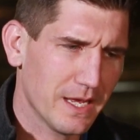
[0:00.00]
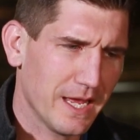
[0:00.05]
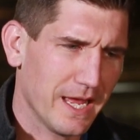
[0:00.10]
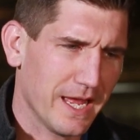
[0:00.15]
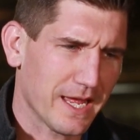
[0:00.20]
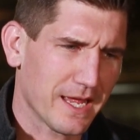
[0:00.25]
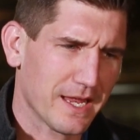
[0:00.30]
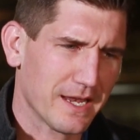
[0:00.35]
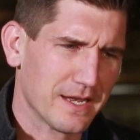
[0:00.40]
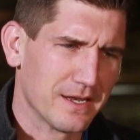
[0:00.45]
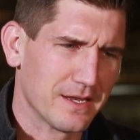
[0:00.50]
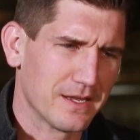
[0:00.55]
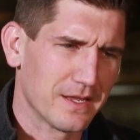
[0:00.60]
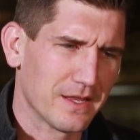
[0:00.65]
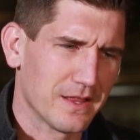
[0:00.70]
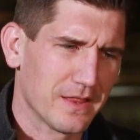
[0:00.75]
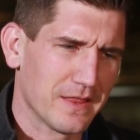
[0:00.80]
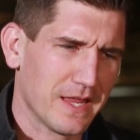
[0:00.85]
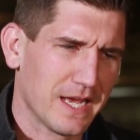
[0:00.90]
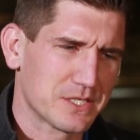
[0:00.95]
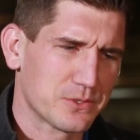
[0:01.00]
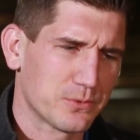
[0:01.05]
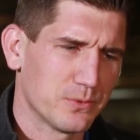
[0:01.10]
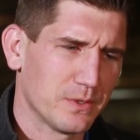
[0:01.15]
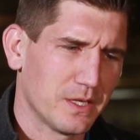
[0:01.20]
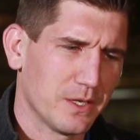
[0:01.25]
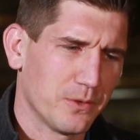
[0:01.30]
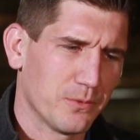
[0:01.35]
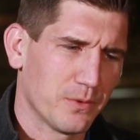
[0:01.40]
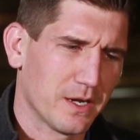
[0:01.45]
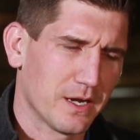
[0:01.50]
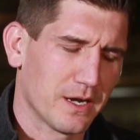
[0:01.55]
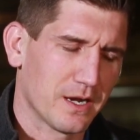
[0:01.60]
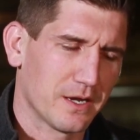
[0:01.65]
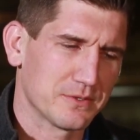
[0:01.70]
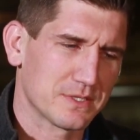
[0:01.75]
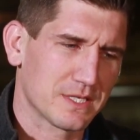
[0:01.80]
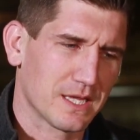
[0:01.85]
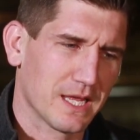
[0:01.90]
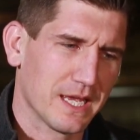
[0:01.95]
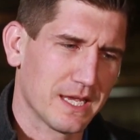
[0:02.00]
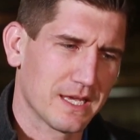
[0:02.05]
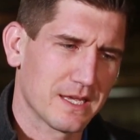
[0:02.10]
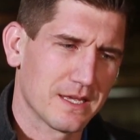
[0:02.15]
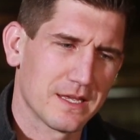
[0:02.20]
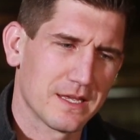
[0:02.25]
and that's really where I was like,